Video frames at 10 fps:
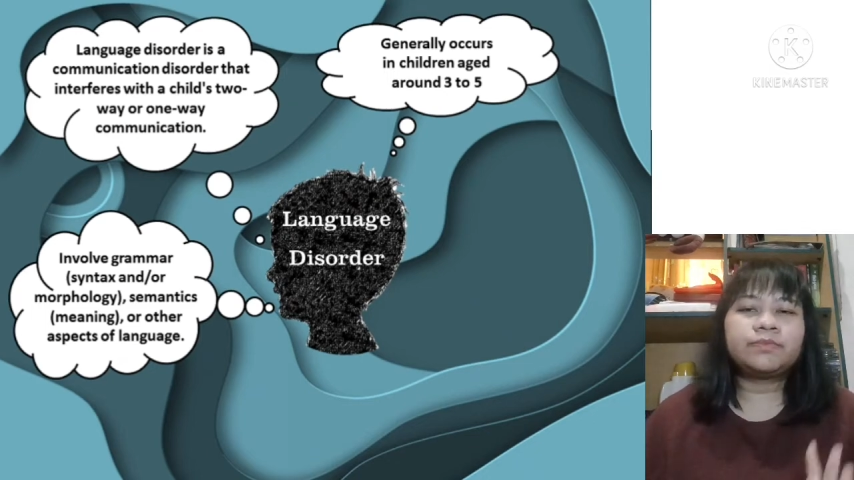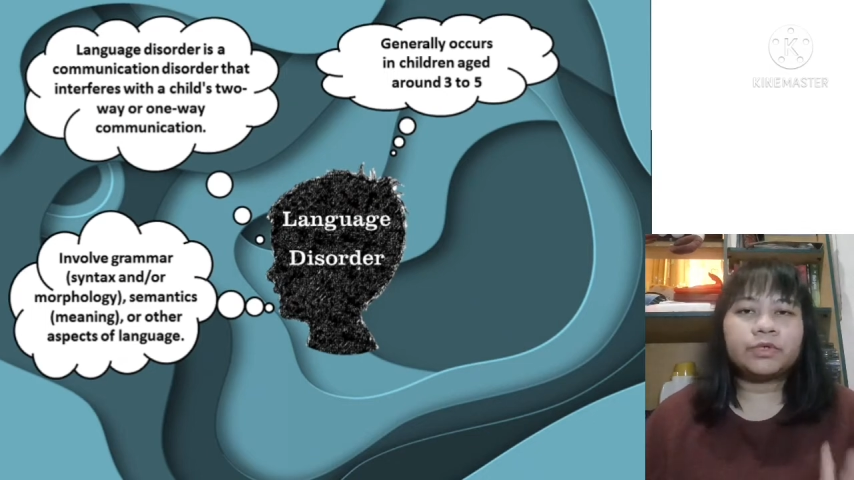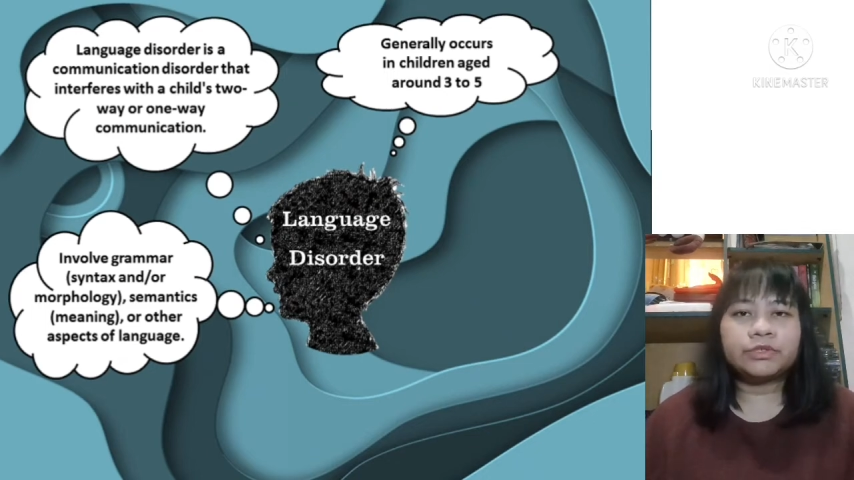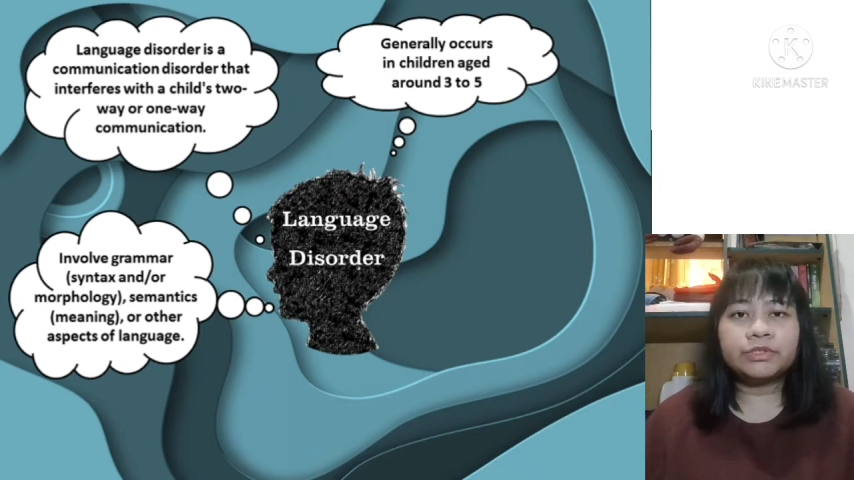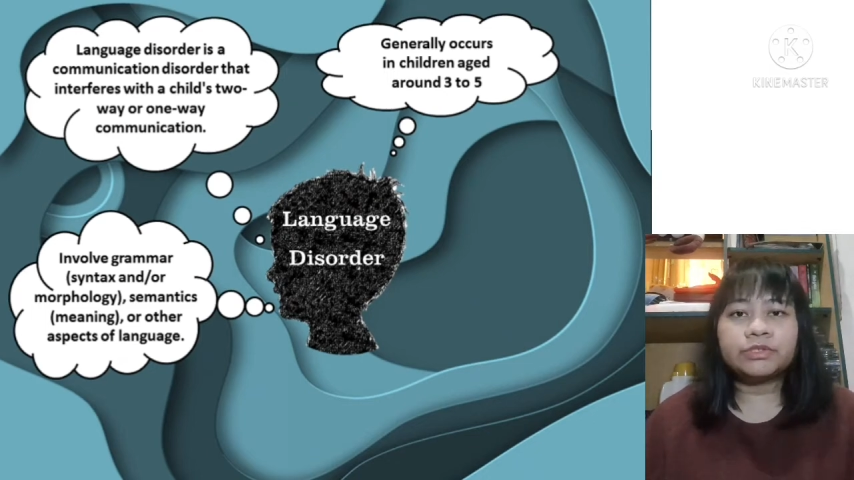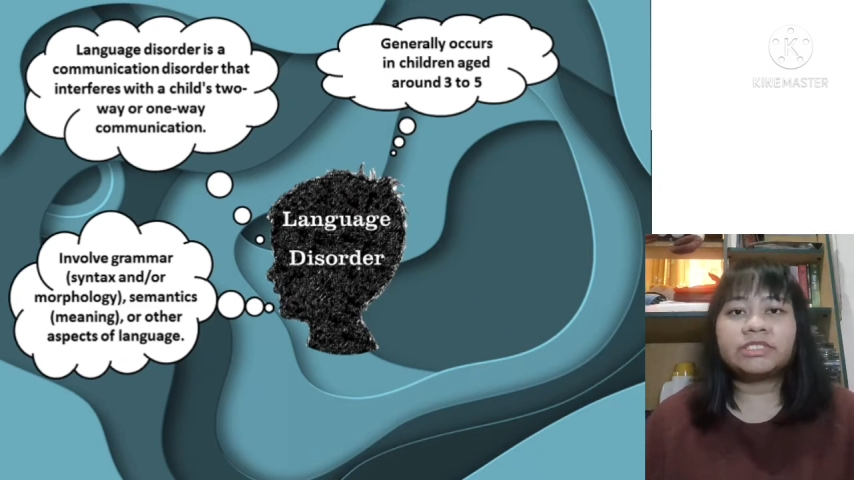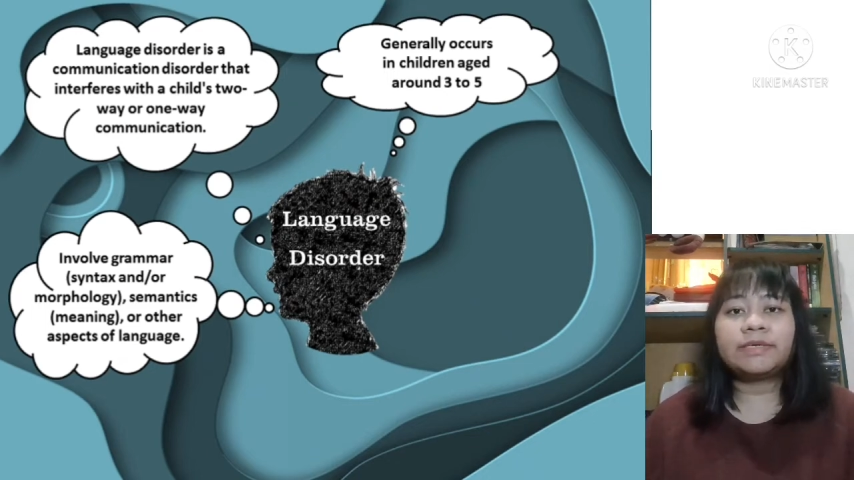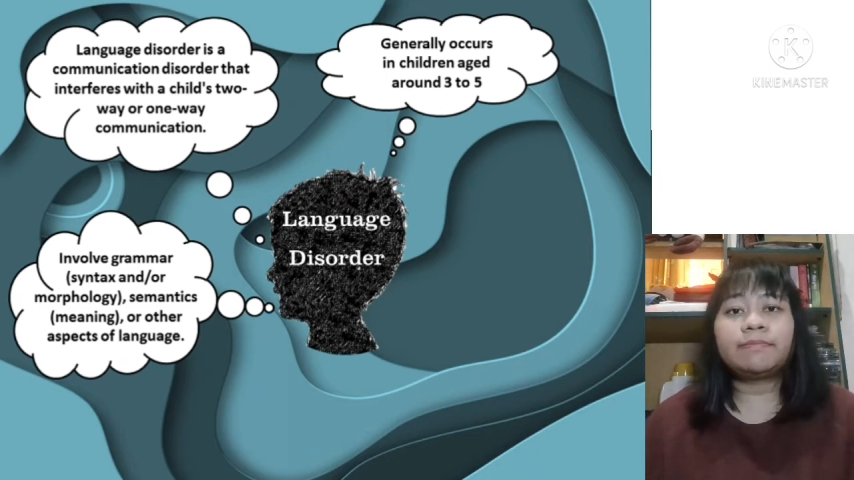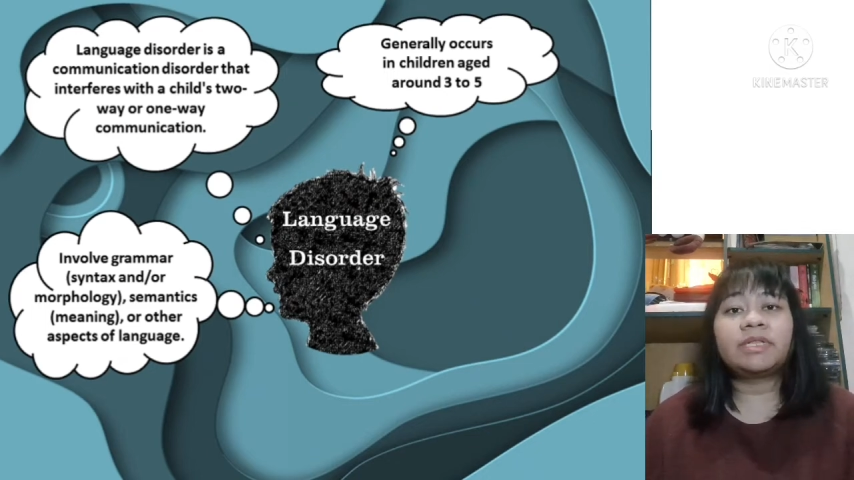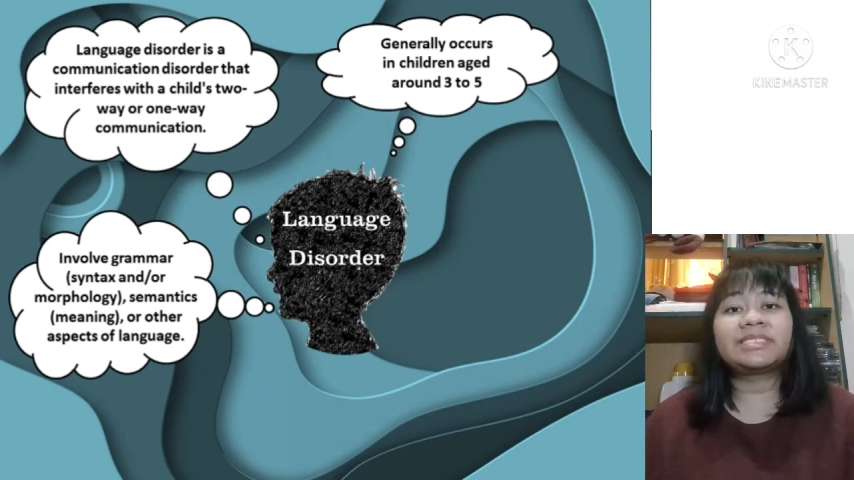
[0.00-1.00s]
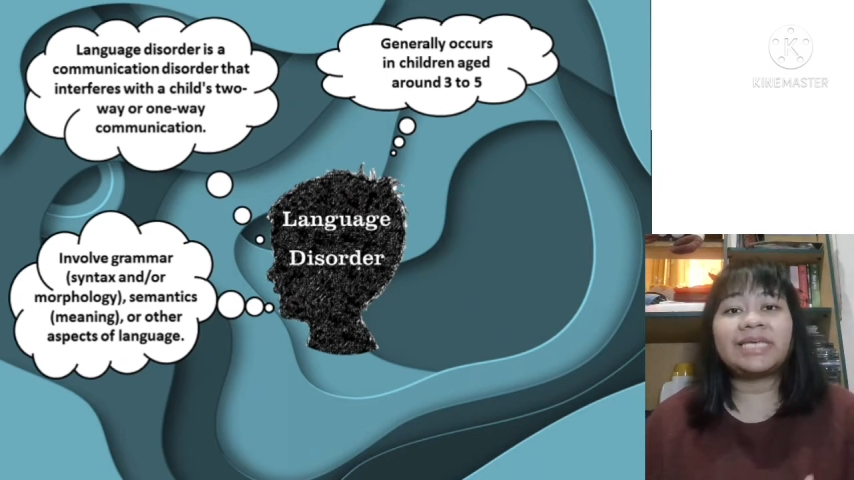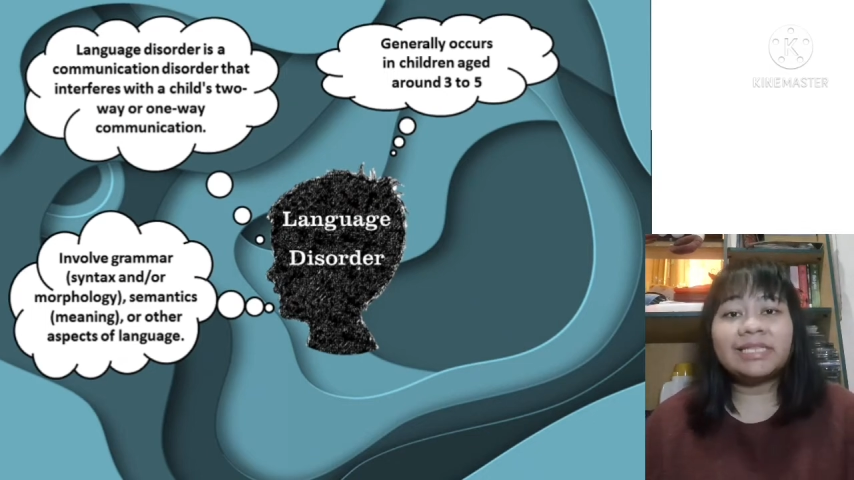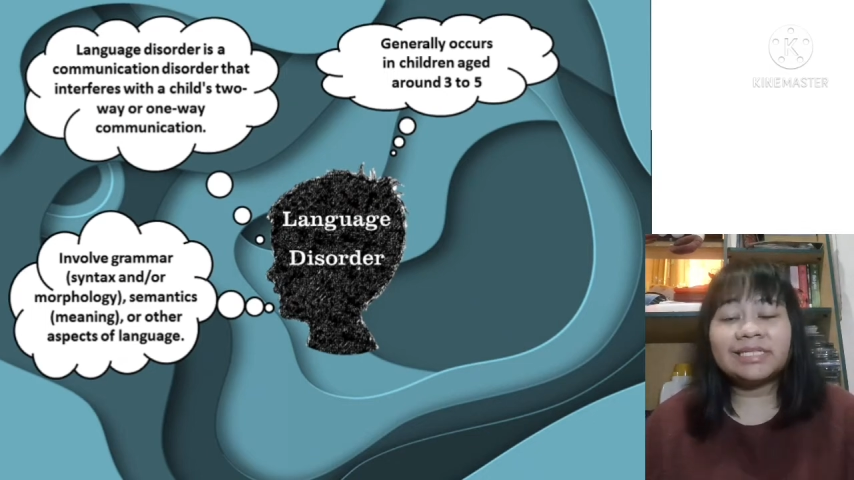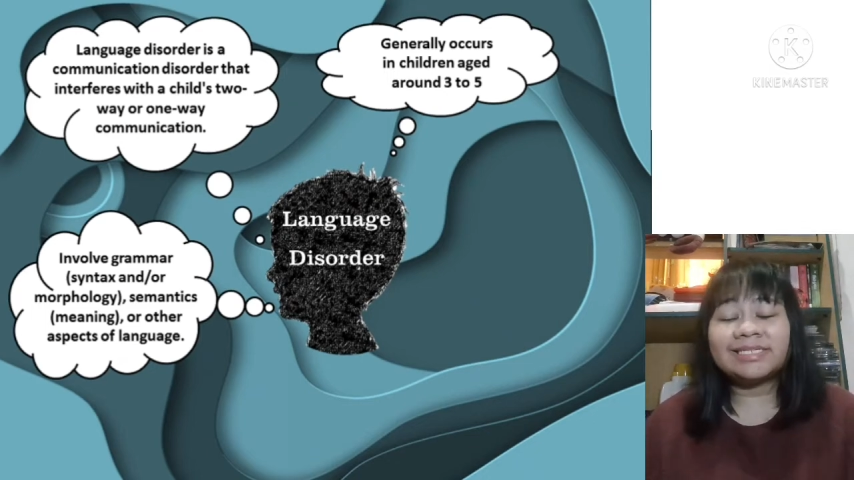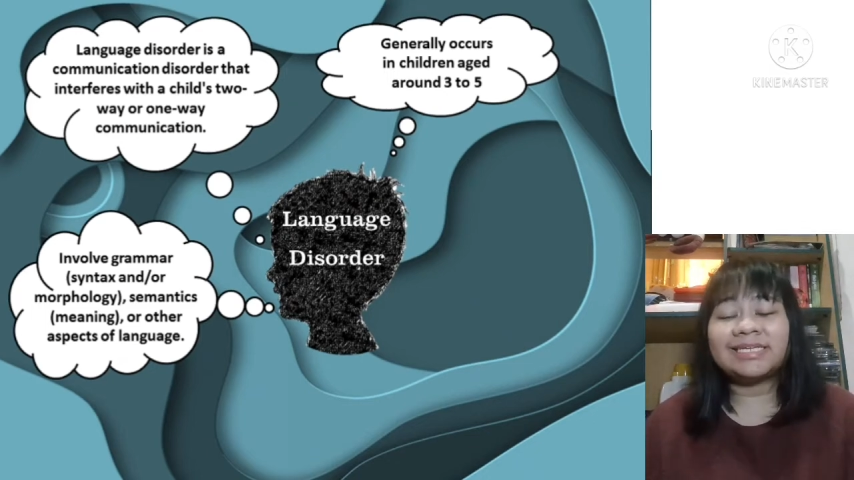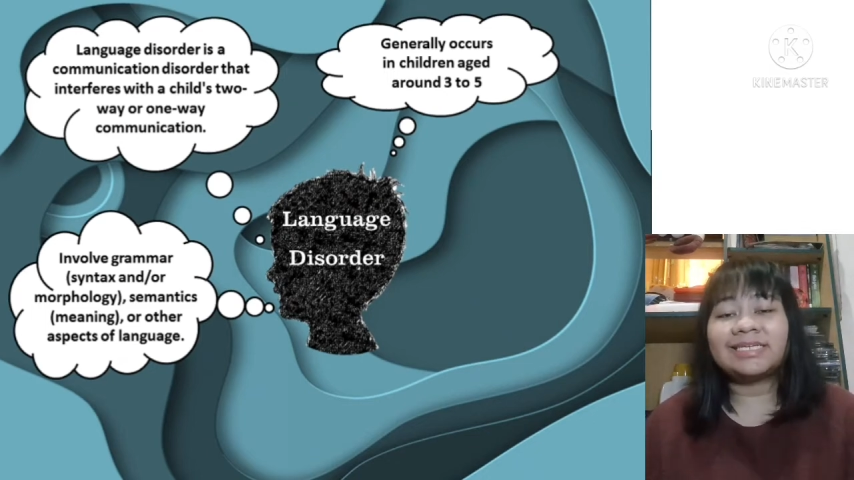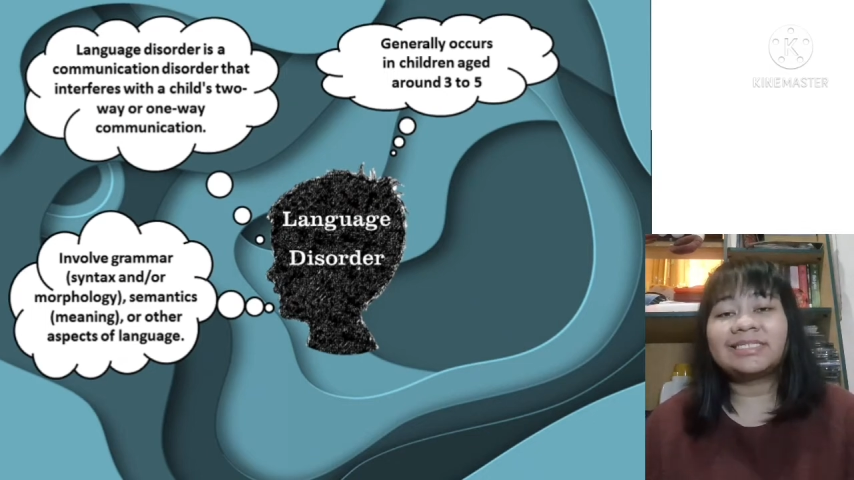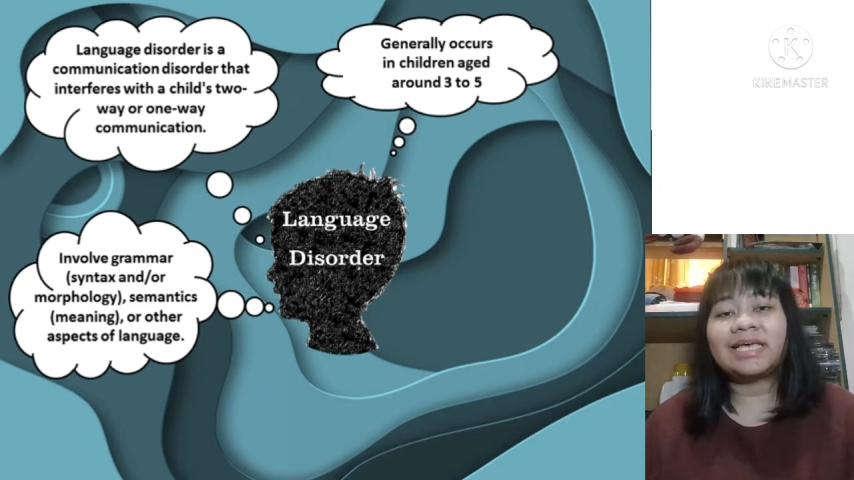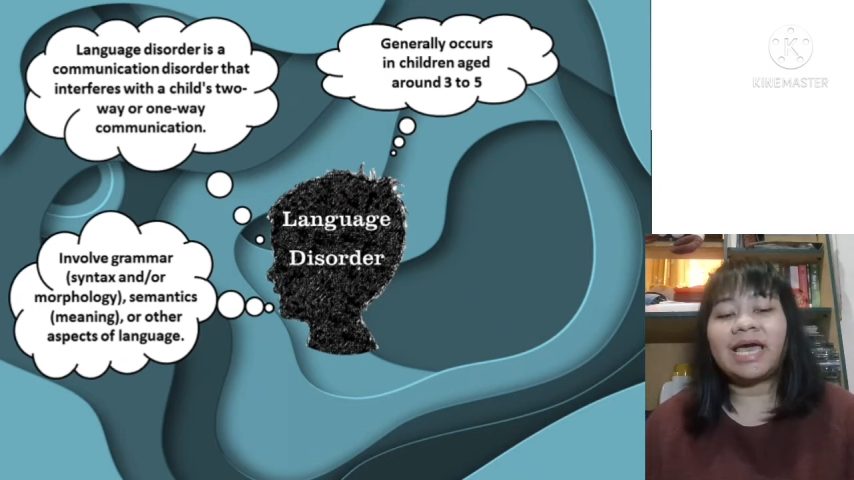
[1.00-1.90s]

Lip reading: produce simple sentences